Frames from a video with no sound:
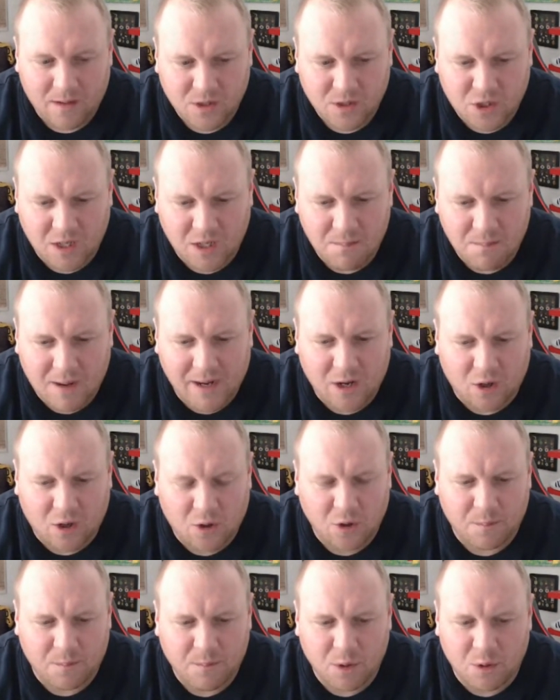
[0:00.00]
she made a
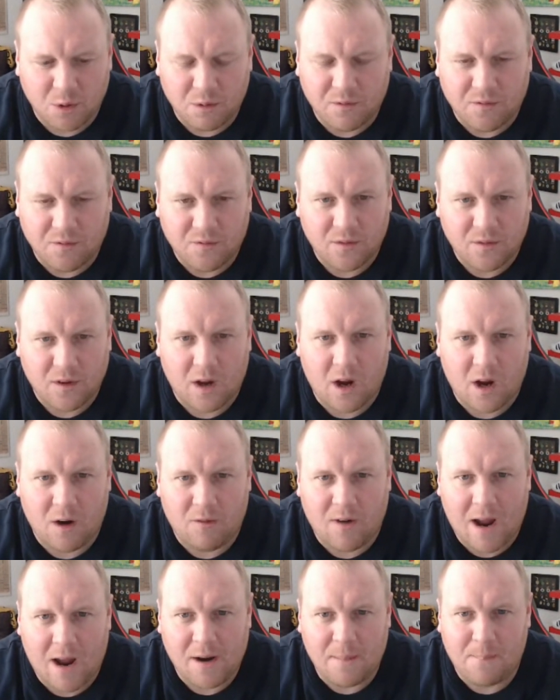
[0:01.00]
good move
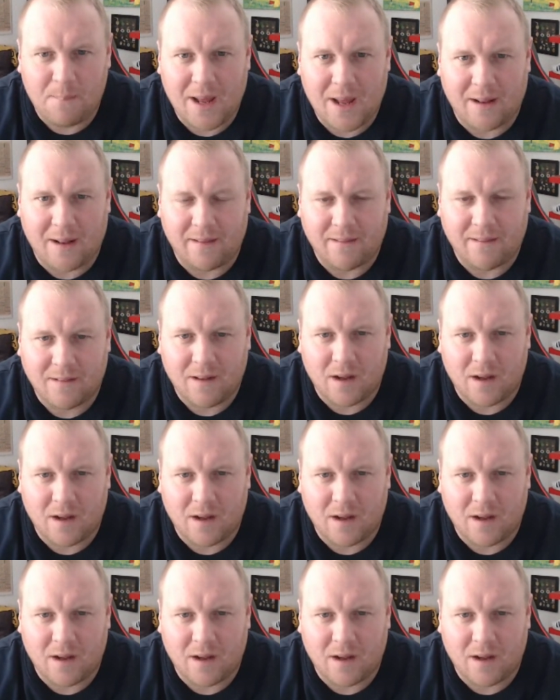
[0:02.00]
around the bend,